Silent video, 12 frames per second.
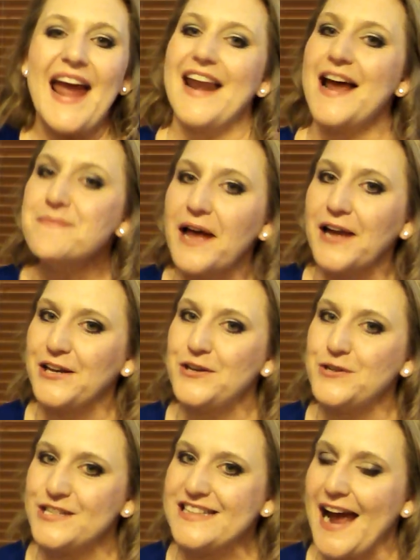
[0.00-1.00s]
And I'm not a
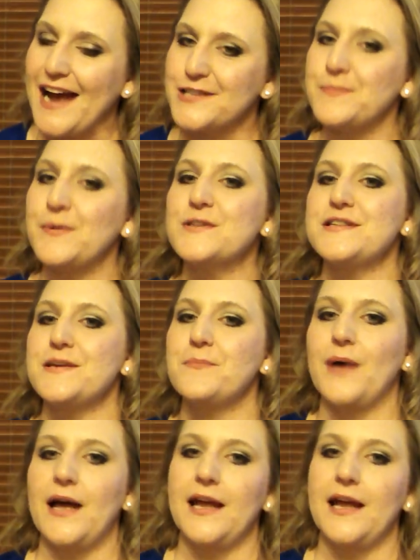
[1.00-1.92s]
huge tax person,